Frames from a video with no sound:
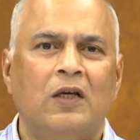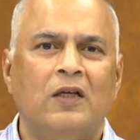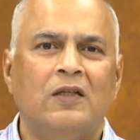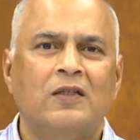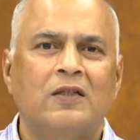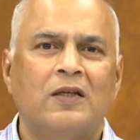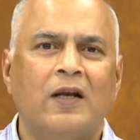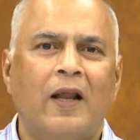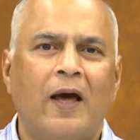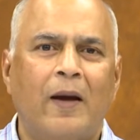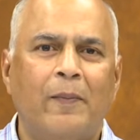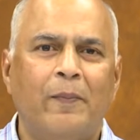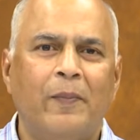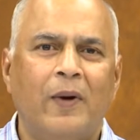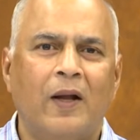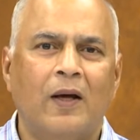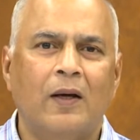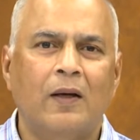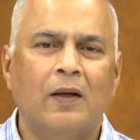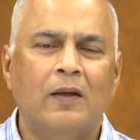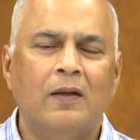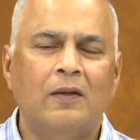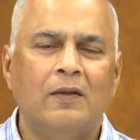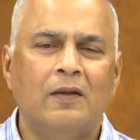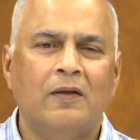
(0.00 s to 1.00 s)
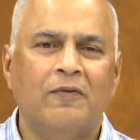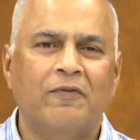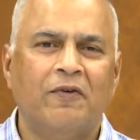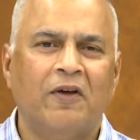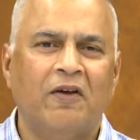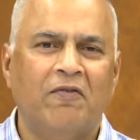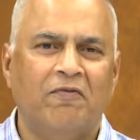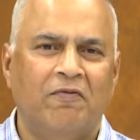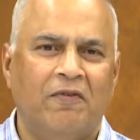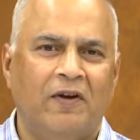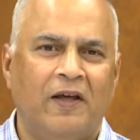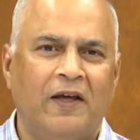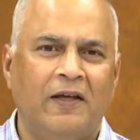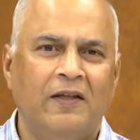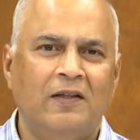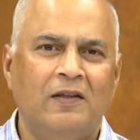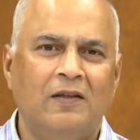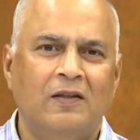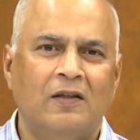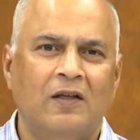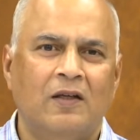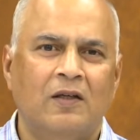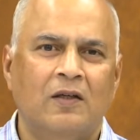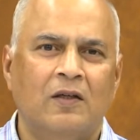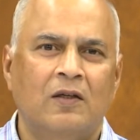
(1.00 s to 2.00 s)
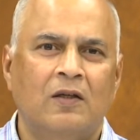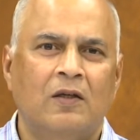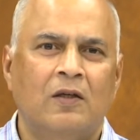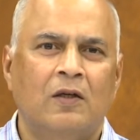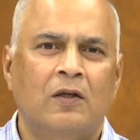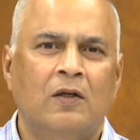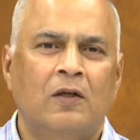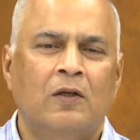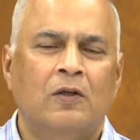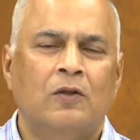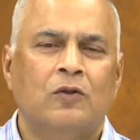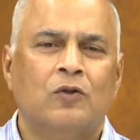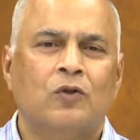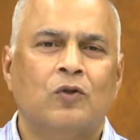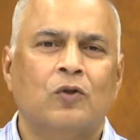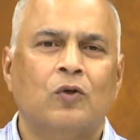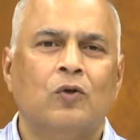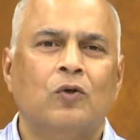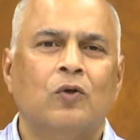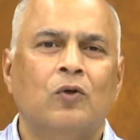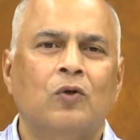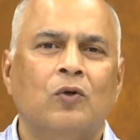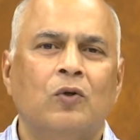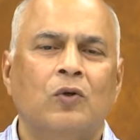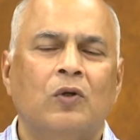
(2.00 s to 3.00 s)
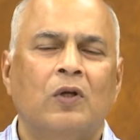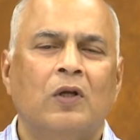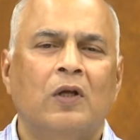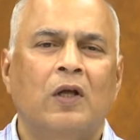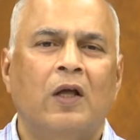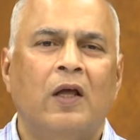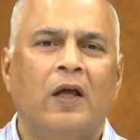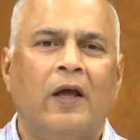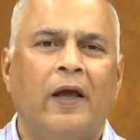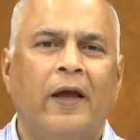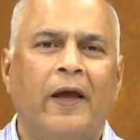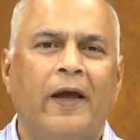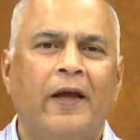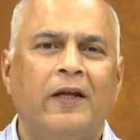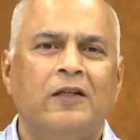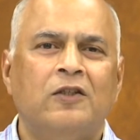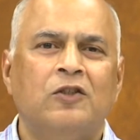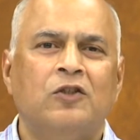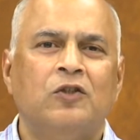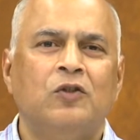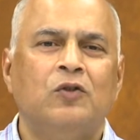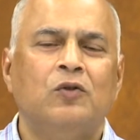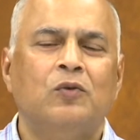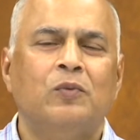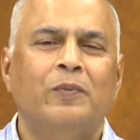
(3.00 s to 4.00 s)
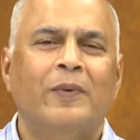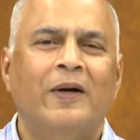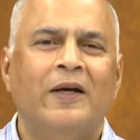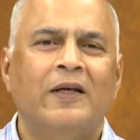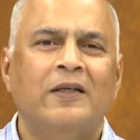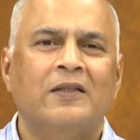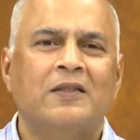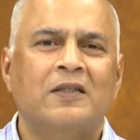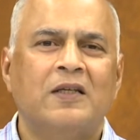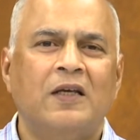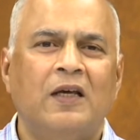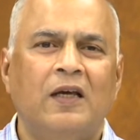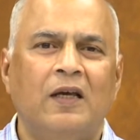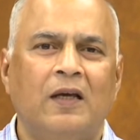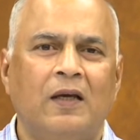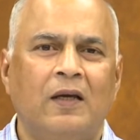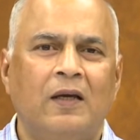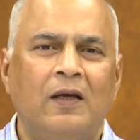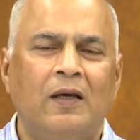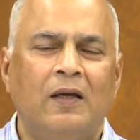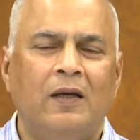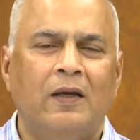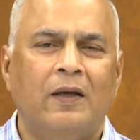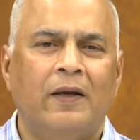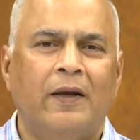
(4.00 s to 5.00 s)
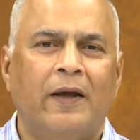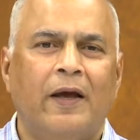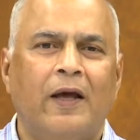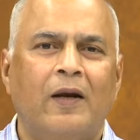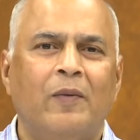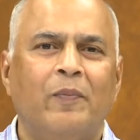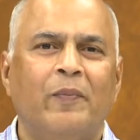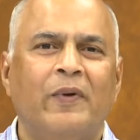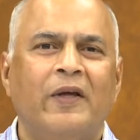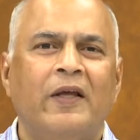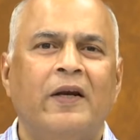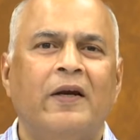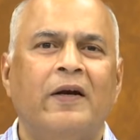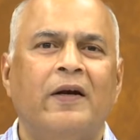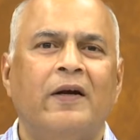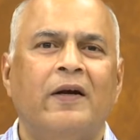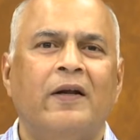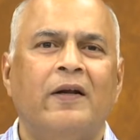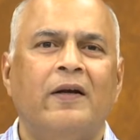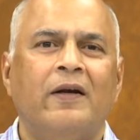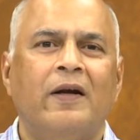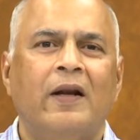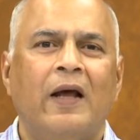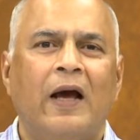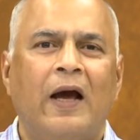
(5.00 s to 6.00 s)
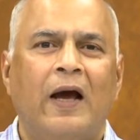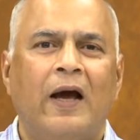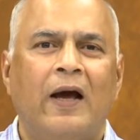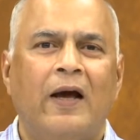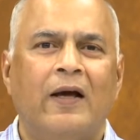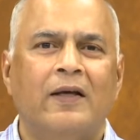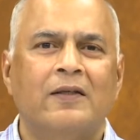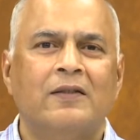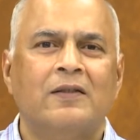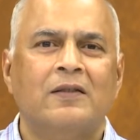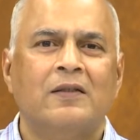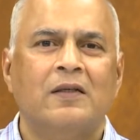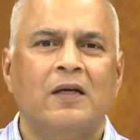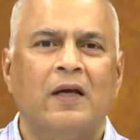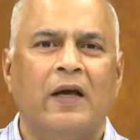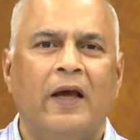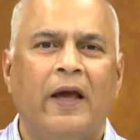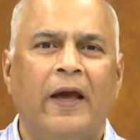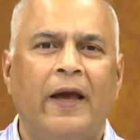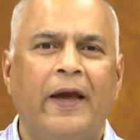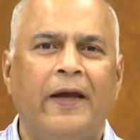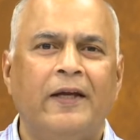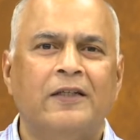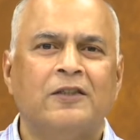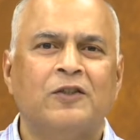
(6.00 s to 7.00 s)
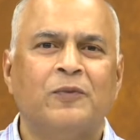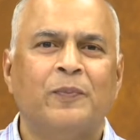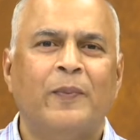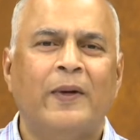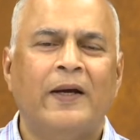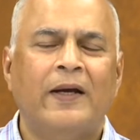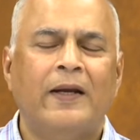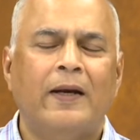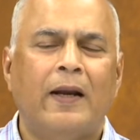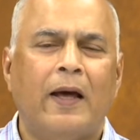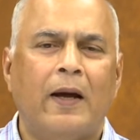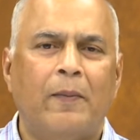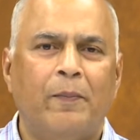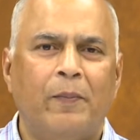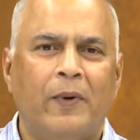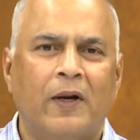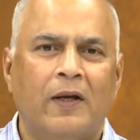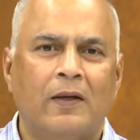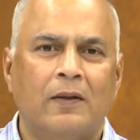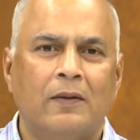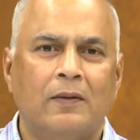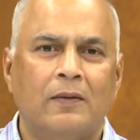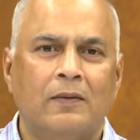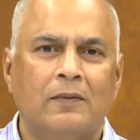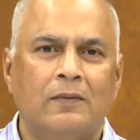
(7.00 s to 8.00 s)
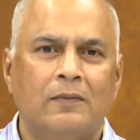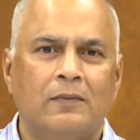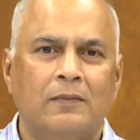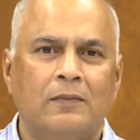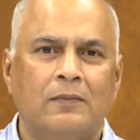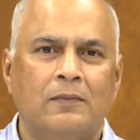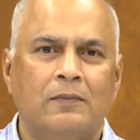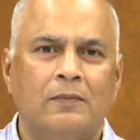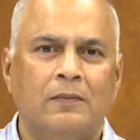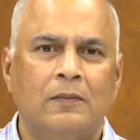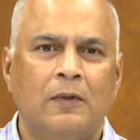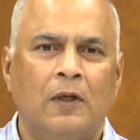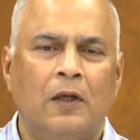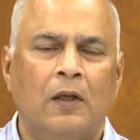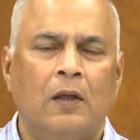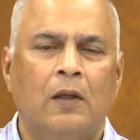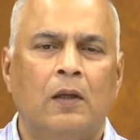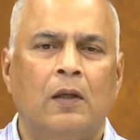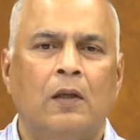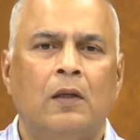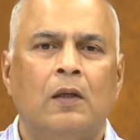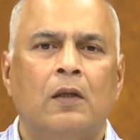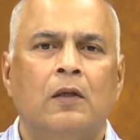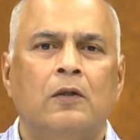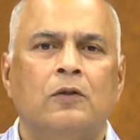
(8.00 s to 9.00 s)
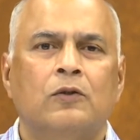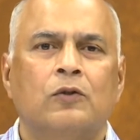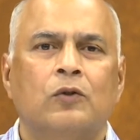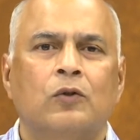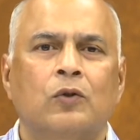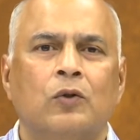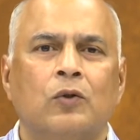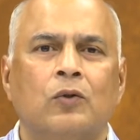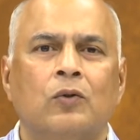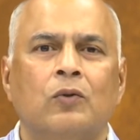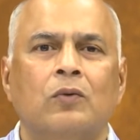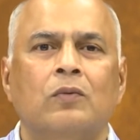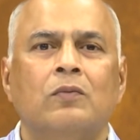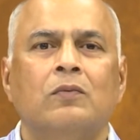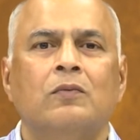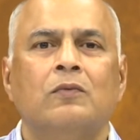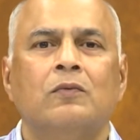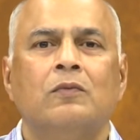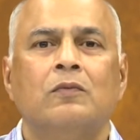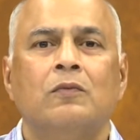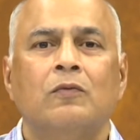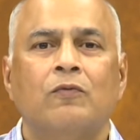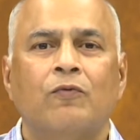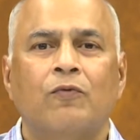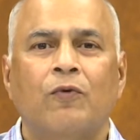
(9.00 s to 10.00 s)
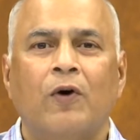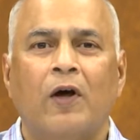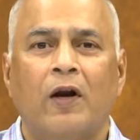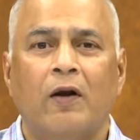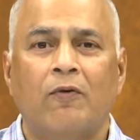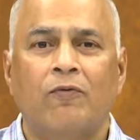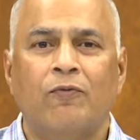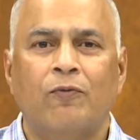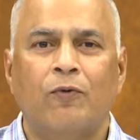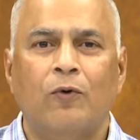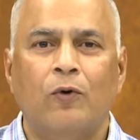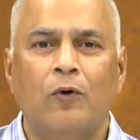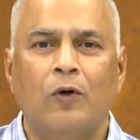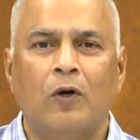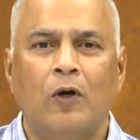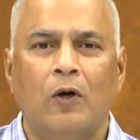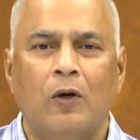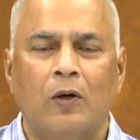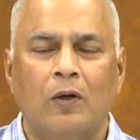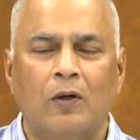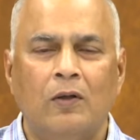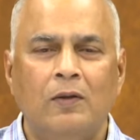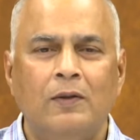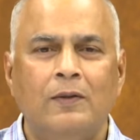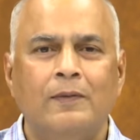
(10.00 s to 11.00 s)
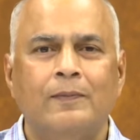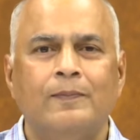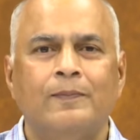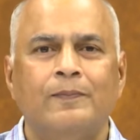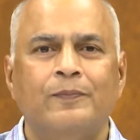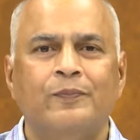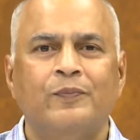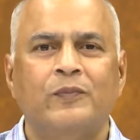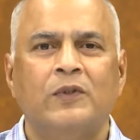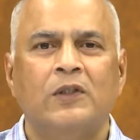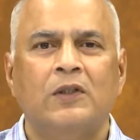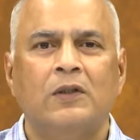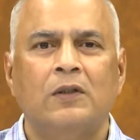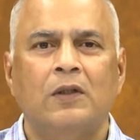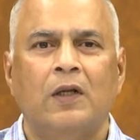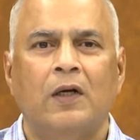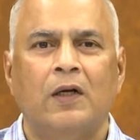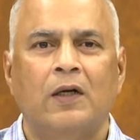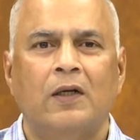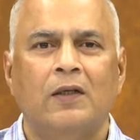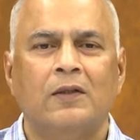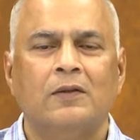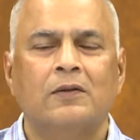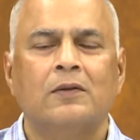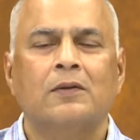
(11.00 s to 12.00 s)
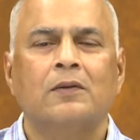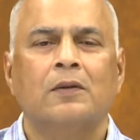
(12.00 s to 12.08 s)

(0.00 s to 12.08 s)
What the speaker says: lambda, the wavelength. So, h nu by C can be written as h by lambda. So, for a photon, that is